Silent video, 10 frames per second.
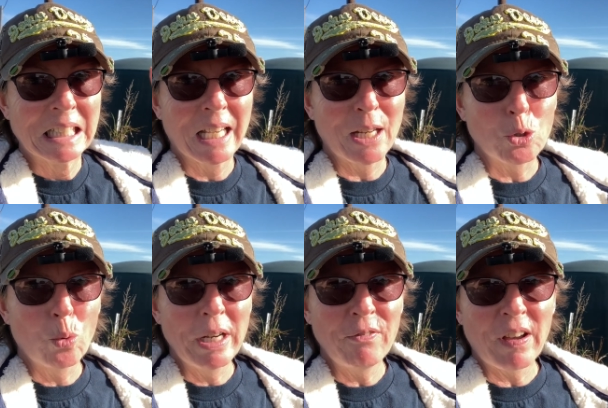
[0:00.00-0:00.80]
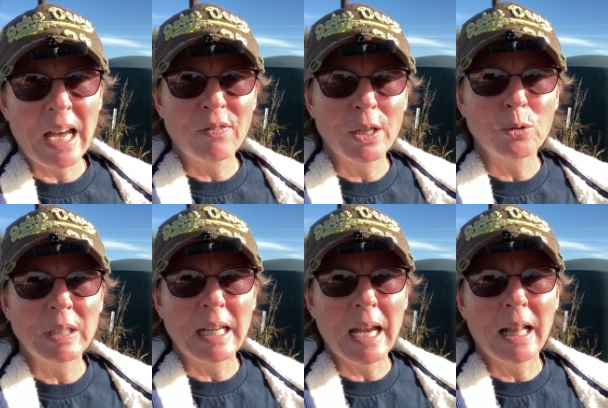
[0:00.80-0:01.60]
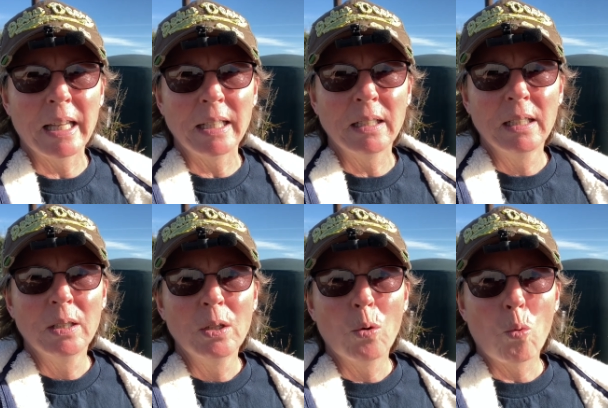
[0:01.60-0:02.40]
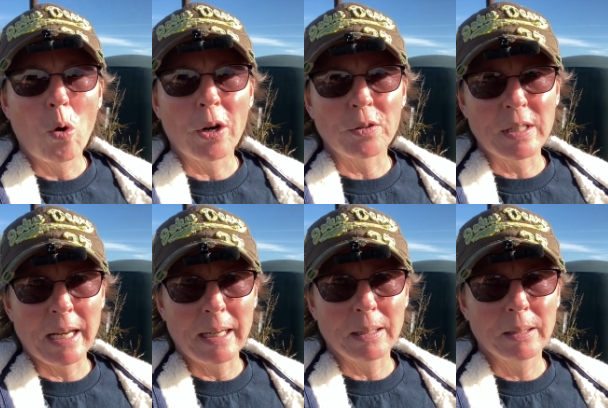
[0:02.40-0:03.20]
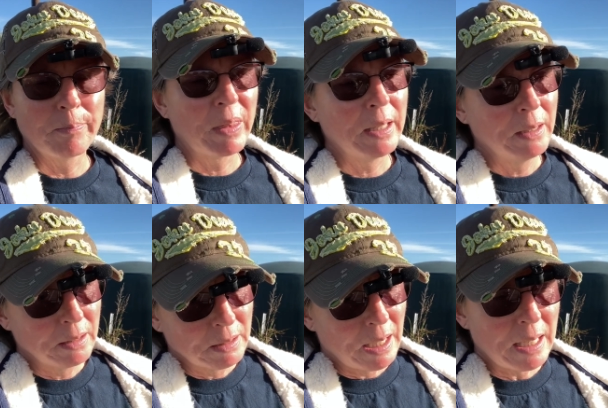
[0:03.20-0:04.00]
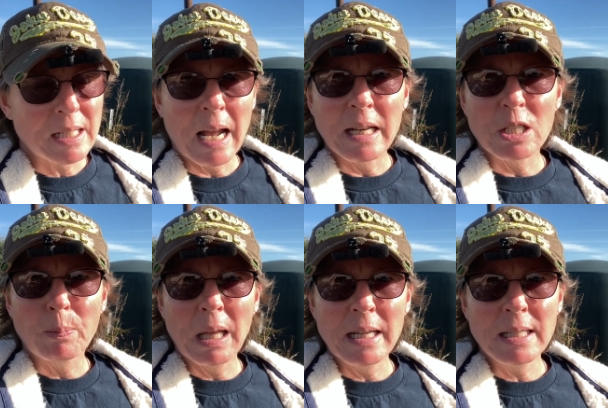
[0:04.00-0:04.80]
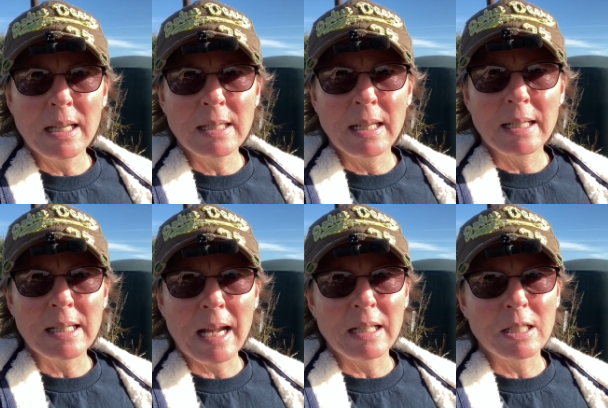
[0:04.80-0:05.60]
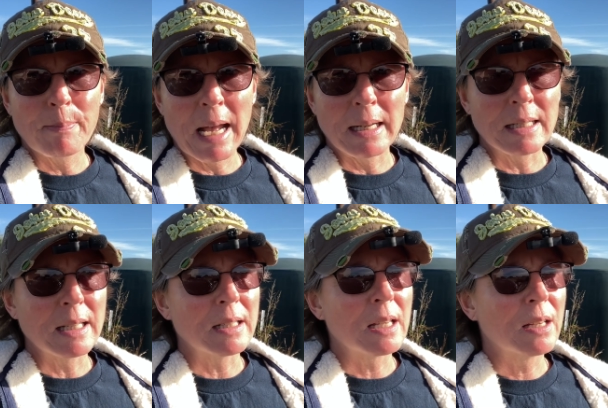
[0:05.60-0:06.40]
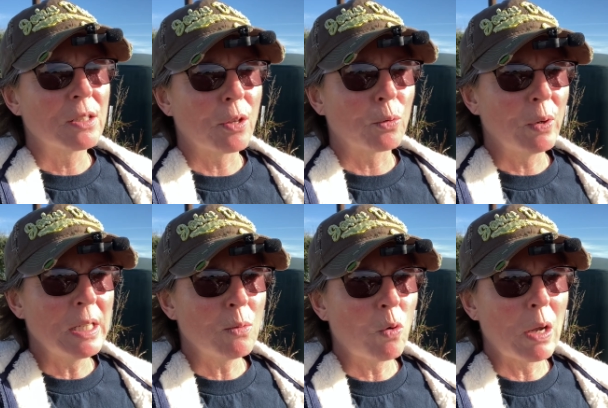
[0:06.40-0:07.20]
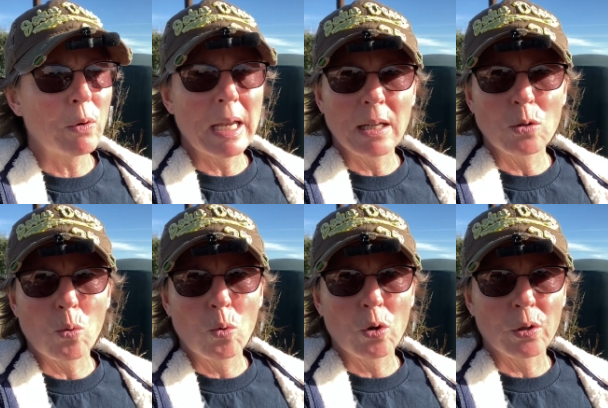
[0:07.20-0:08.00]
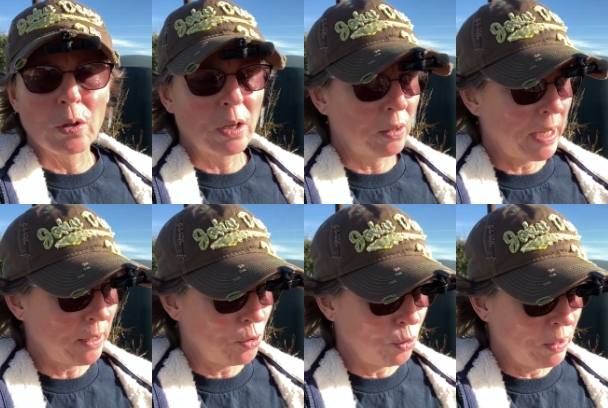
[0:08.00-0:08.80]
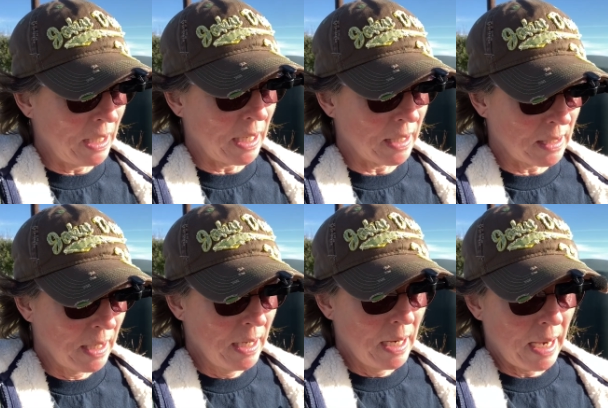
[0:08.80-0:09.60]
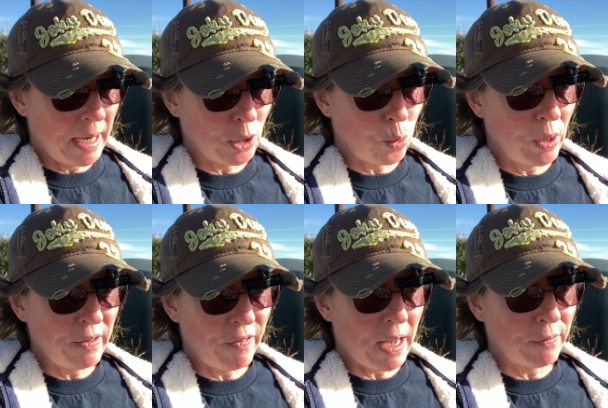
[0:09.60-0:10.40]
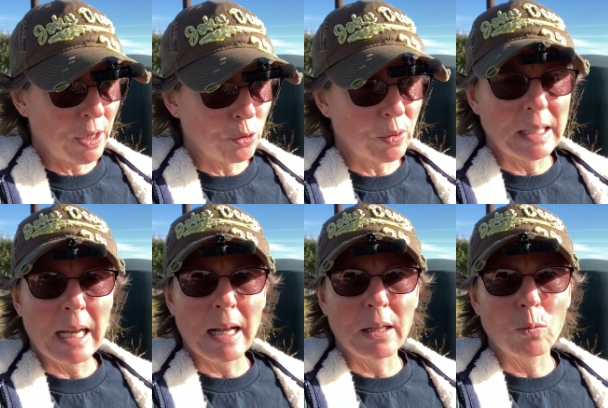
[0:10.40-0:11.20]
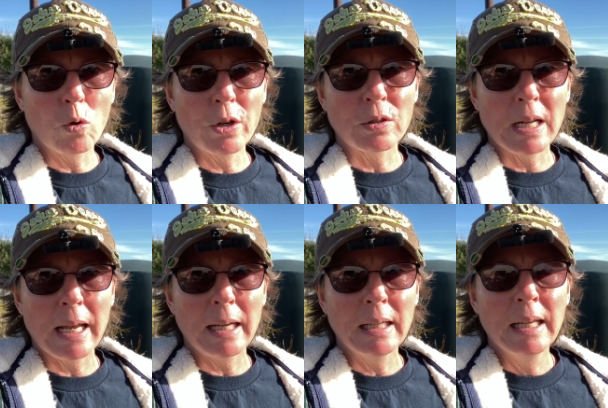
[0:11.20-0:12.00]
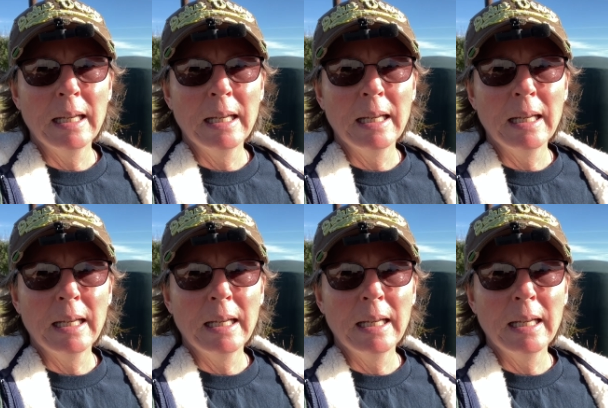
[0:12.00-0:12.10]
a 2,500 gallon water tank. It's got its pluses and it's got its minuses. So the reason why we had to order, uh, had to get a 2,500 gallon water tank